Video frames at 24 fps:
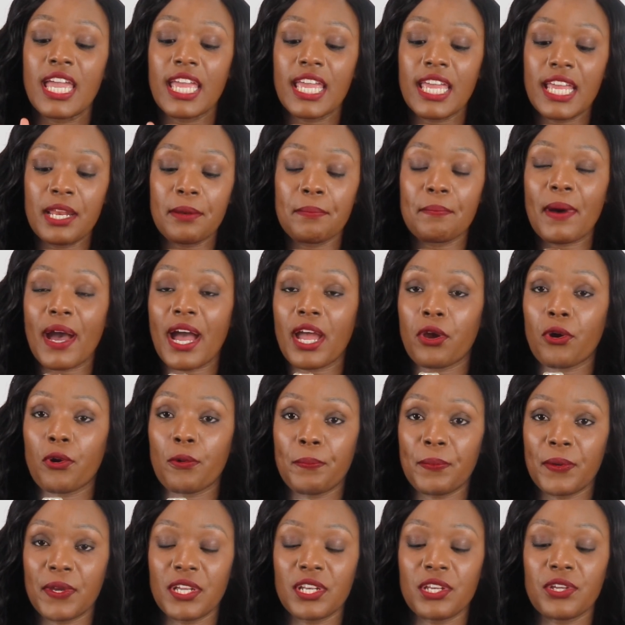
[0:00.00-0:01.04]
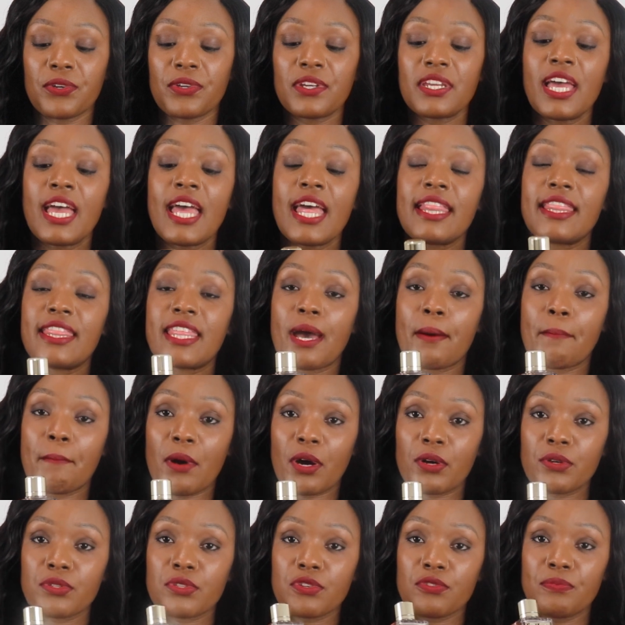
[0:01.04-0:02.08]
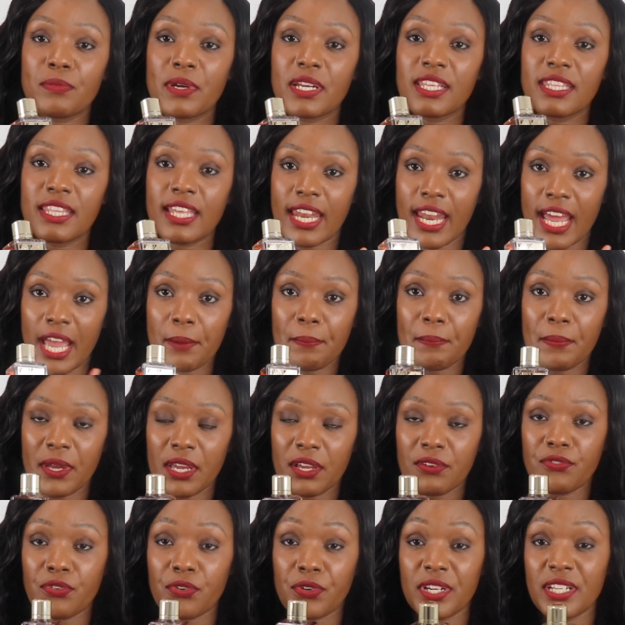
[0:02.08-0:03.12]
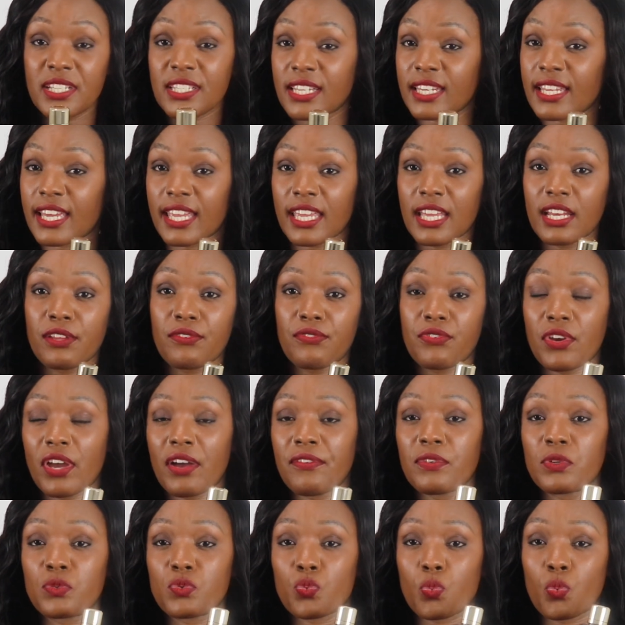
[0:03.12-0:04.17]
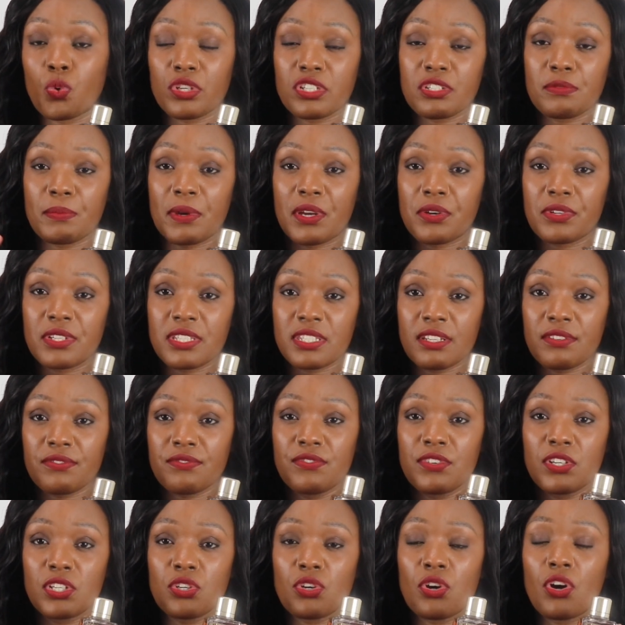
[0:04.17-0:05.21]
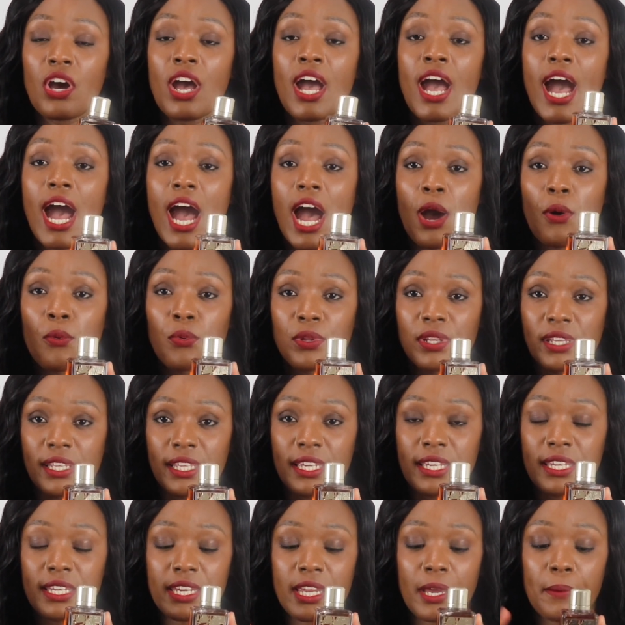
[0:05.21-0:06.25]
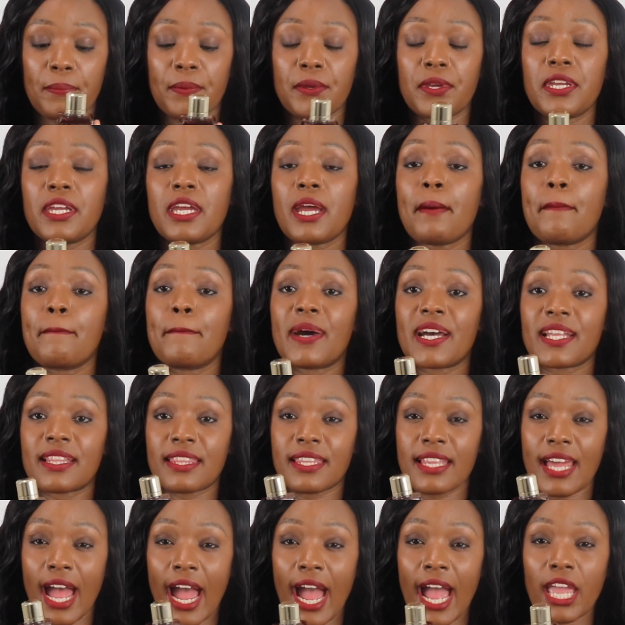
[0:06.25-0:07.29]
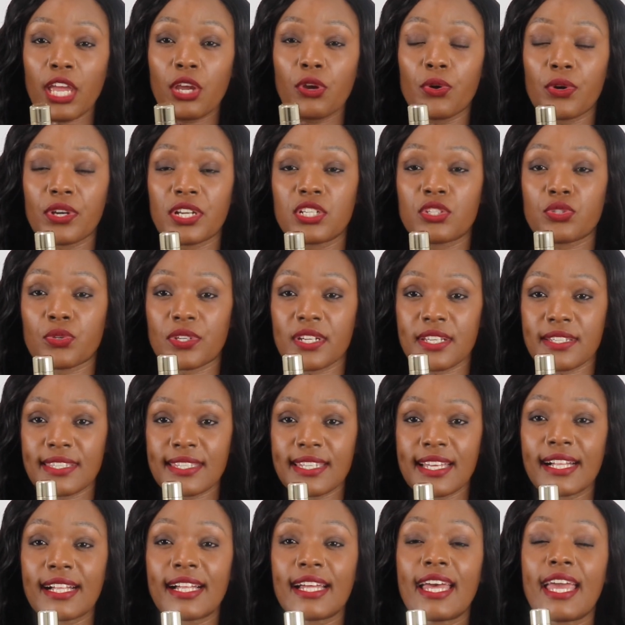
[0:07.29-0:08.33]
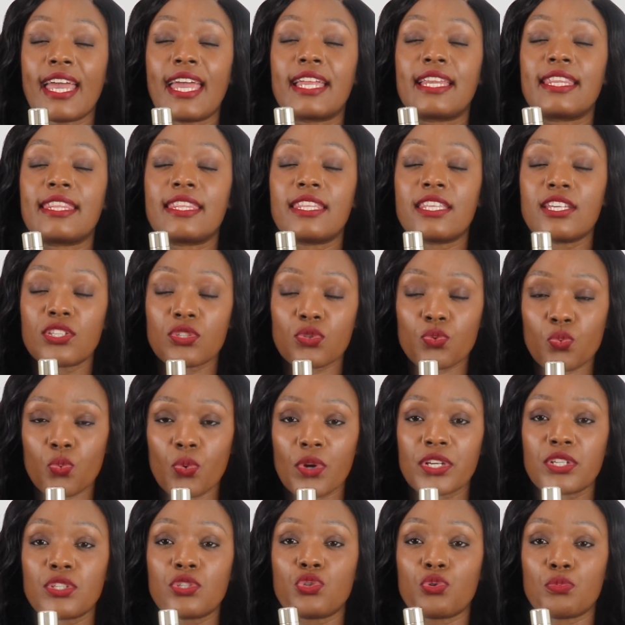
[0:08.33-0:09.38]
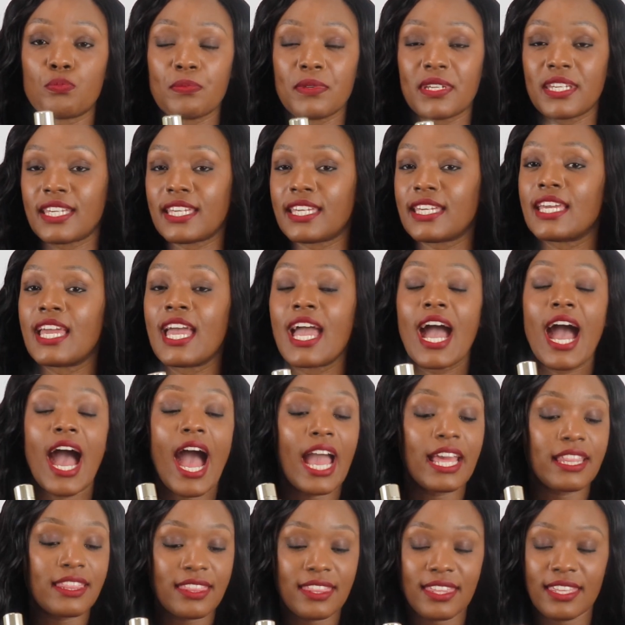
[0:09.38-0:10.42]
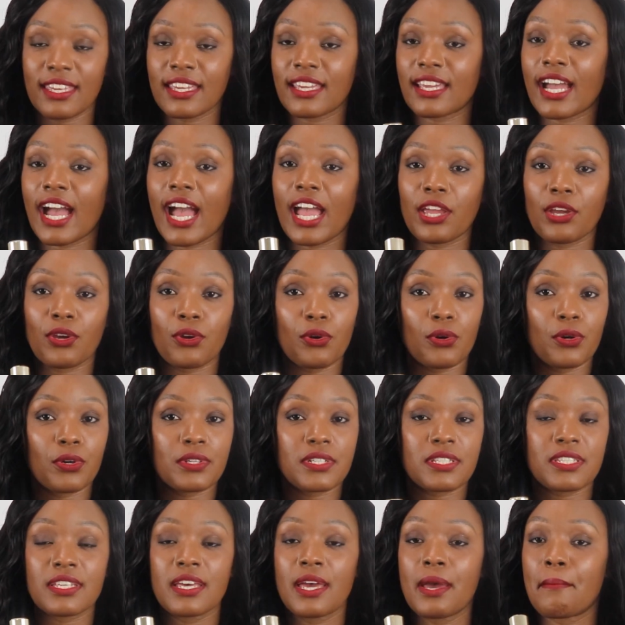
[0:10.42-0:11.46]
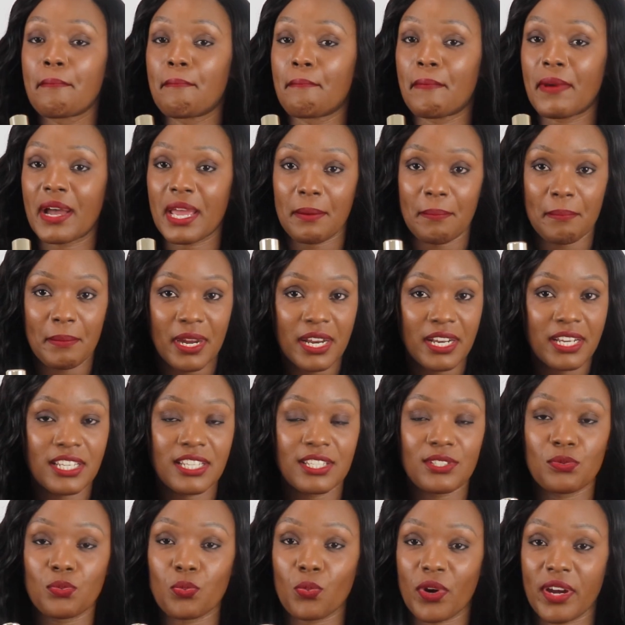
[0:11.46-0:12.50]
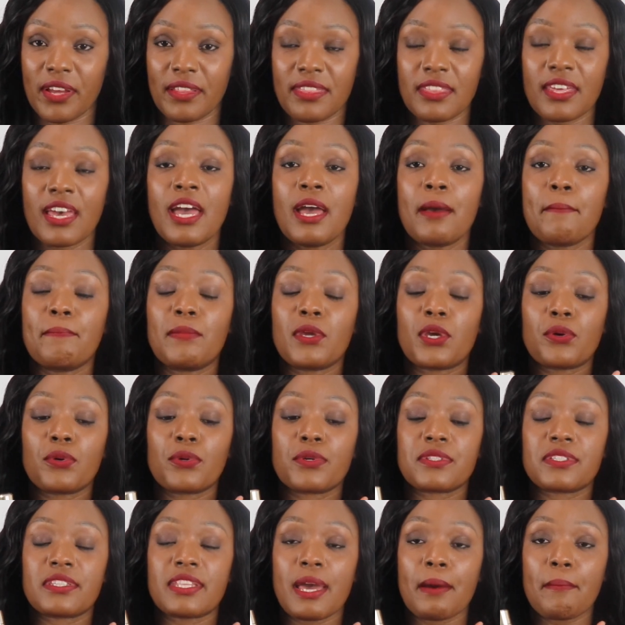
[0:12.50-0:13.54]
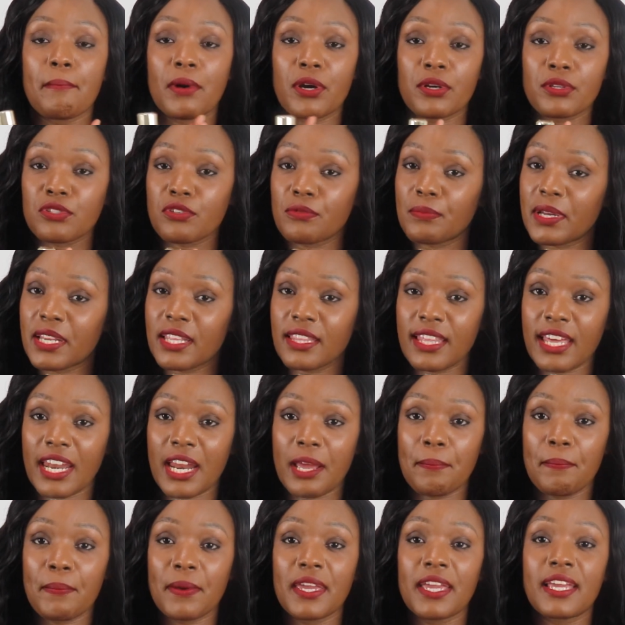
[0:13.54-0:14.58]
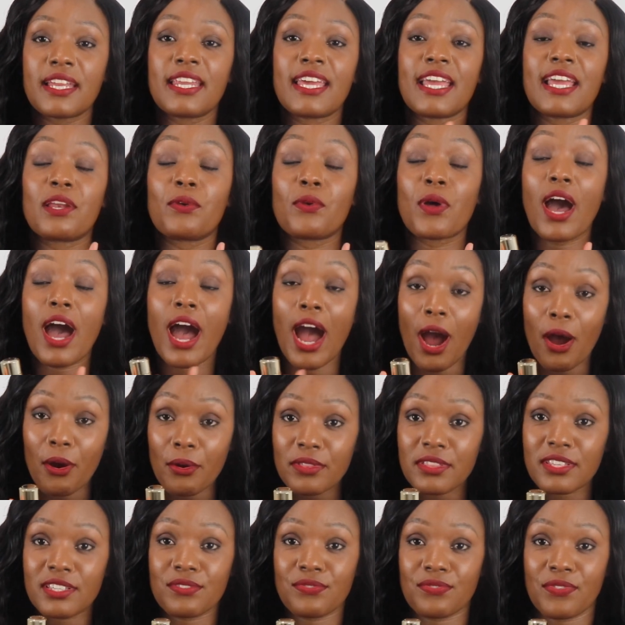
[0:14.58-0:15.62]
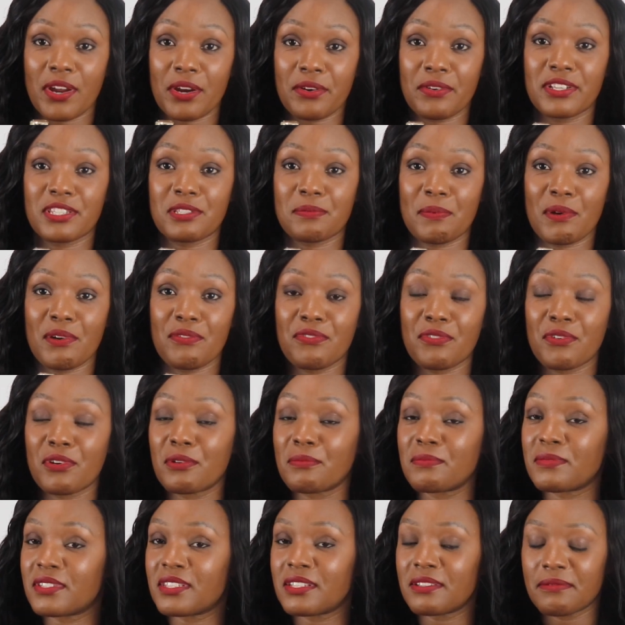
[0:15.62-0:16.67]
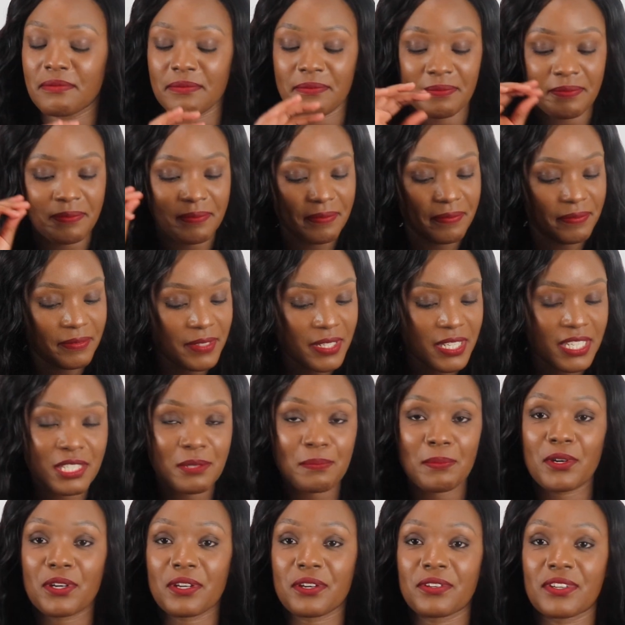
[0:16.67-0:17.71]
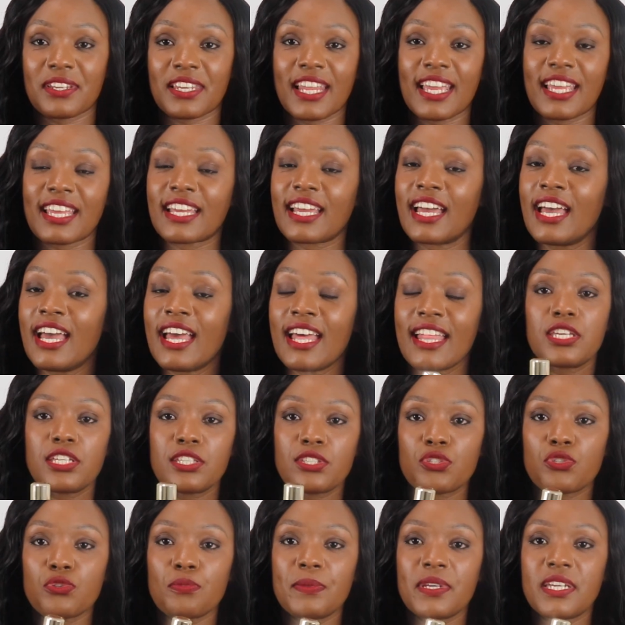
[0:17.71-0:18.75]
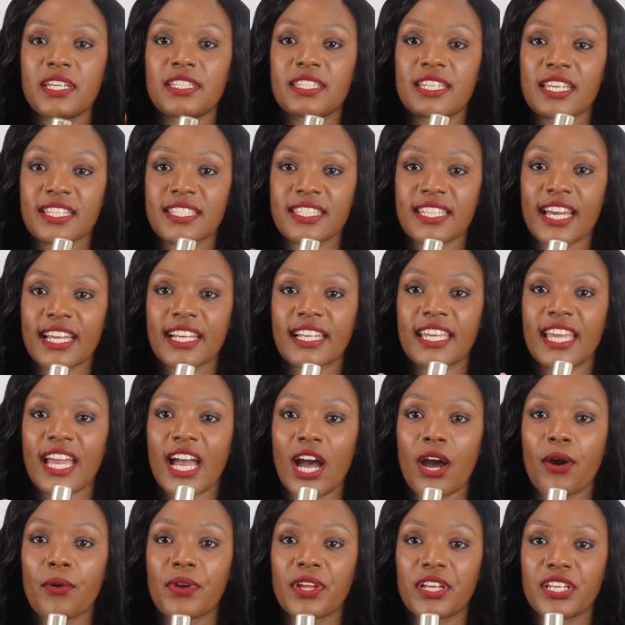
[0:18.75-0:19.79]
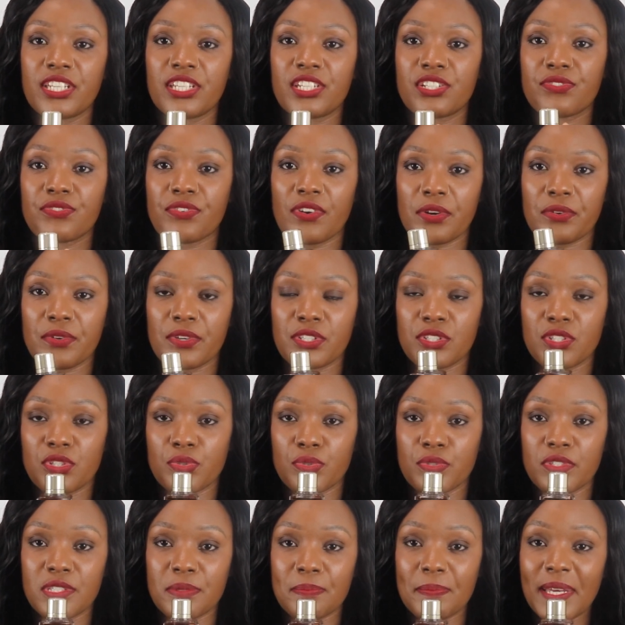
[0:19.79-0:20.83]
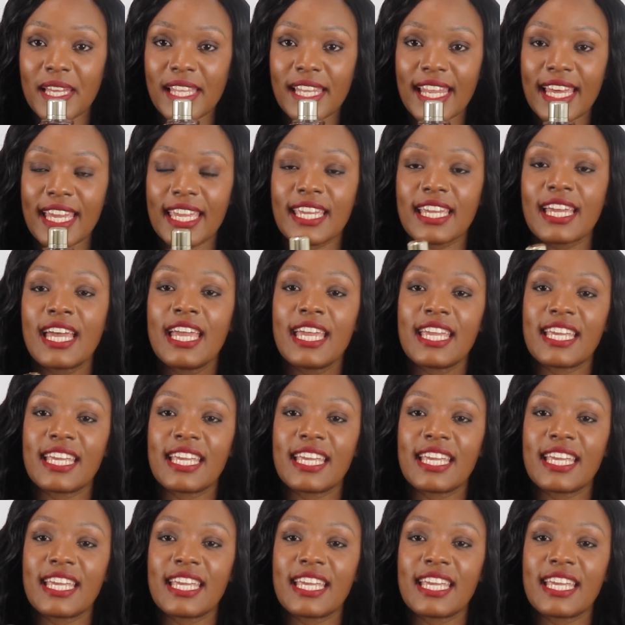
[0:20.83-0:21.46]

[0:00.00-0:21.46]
In my opinion, the amount of money that I paid for it, and again, if you haven't watched my recent video, I will link it up here, but I got it on a sale, and this one, to me, I think I got my money's worth, because the amount of money that I paid and how this fragrance performs, spot on. Like, this to me is exactly how a niche fragrance should smell like.